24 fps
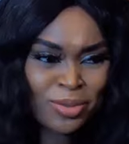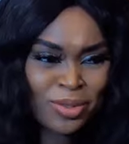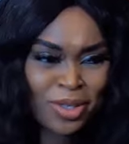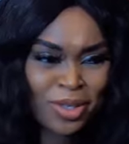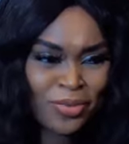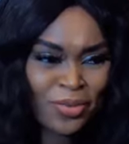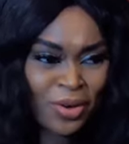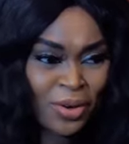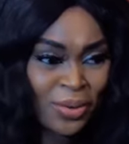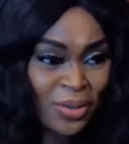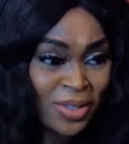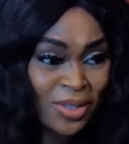to
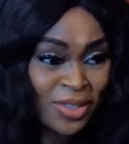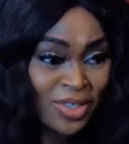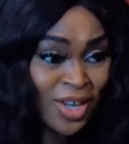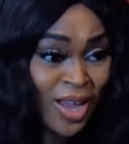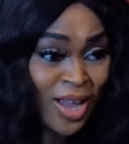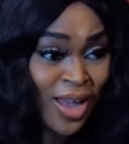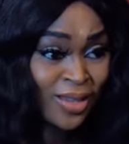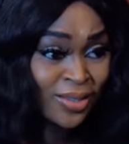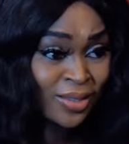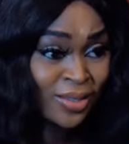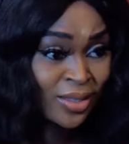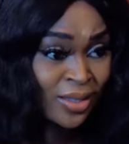give her a
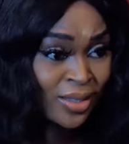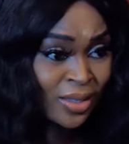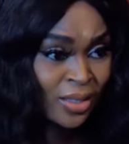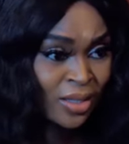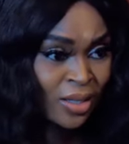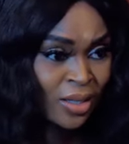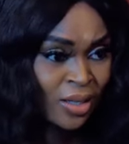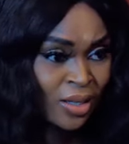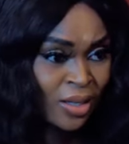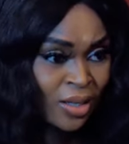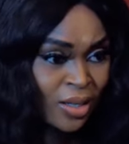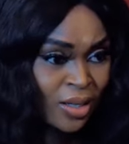
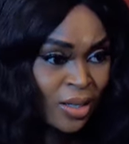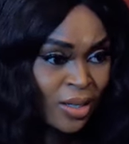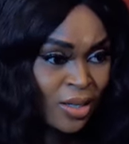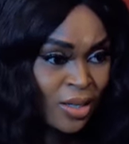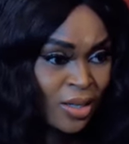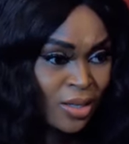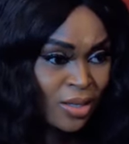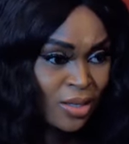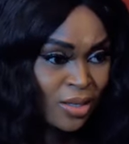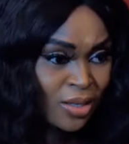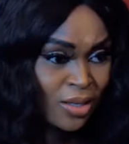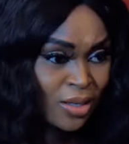chance?
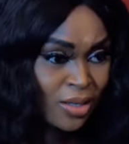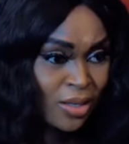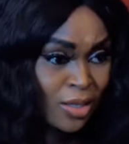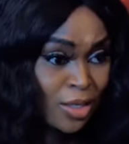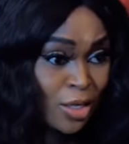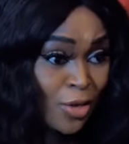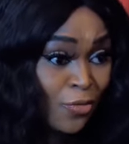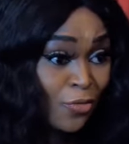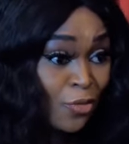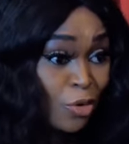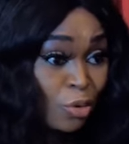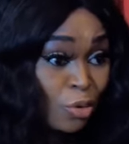
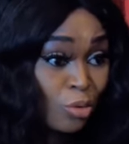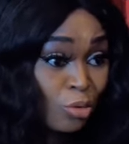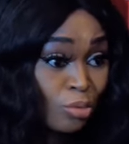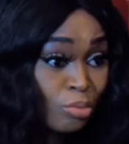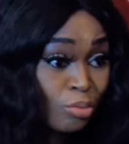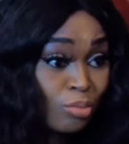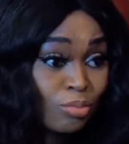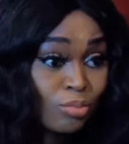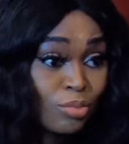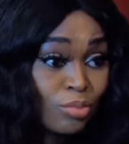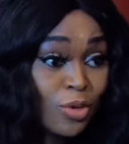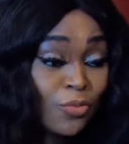If
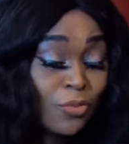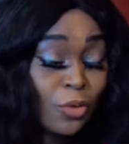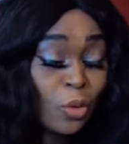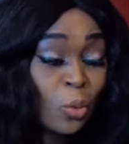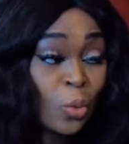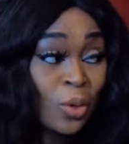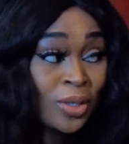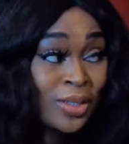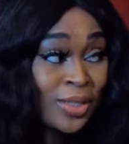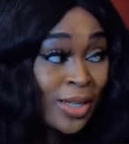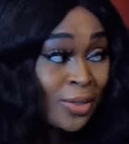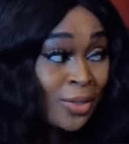you
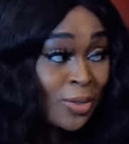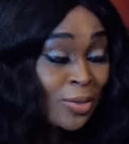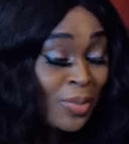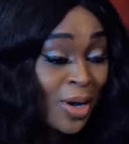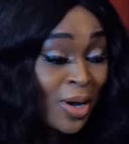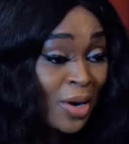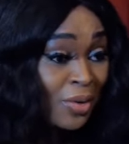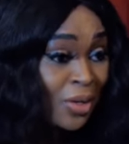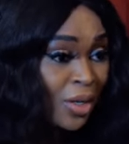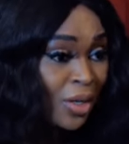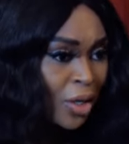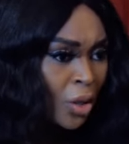want her to
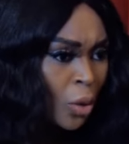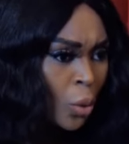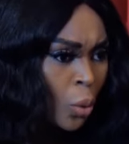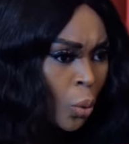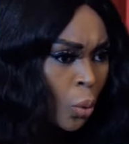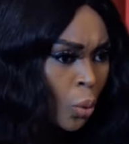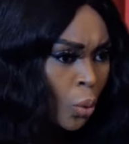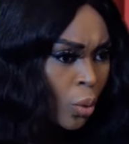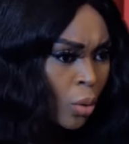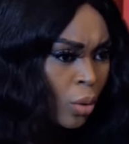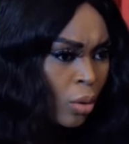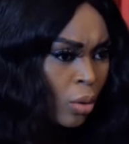marry
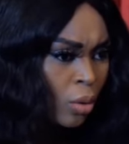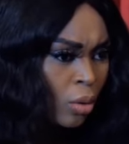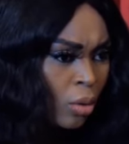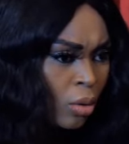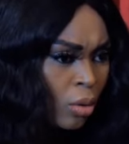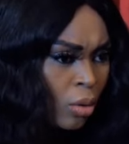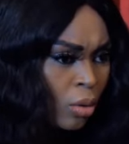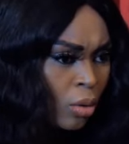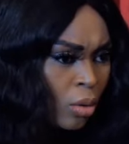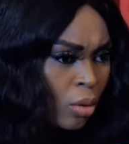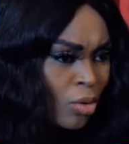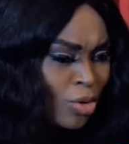Ego,
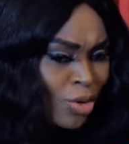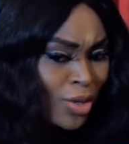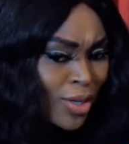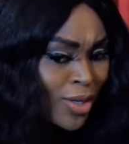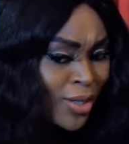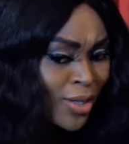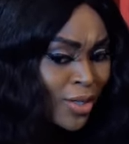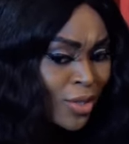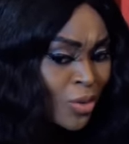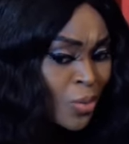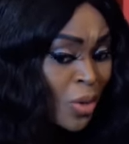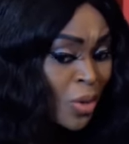you
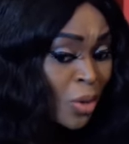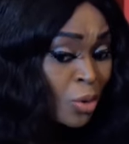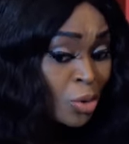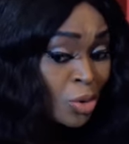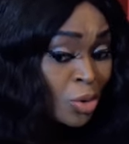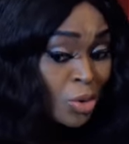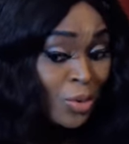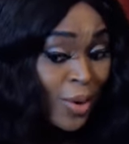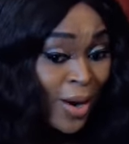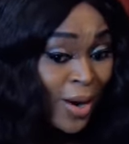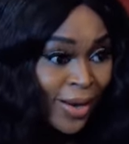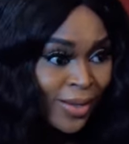can as well
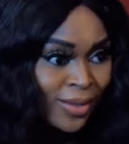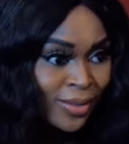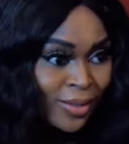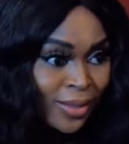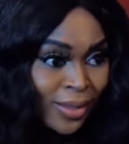try